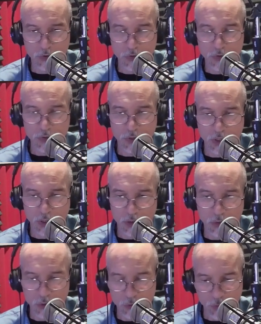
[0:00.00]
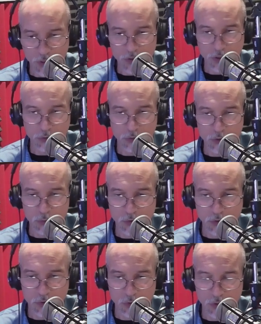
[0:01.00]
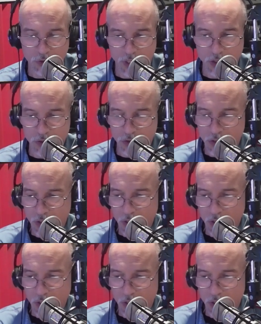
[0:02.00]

racing, the Horsemen's Association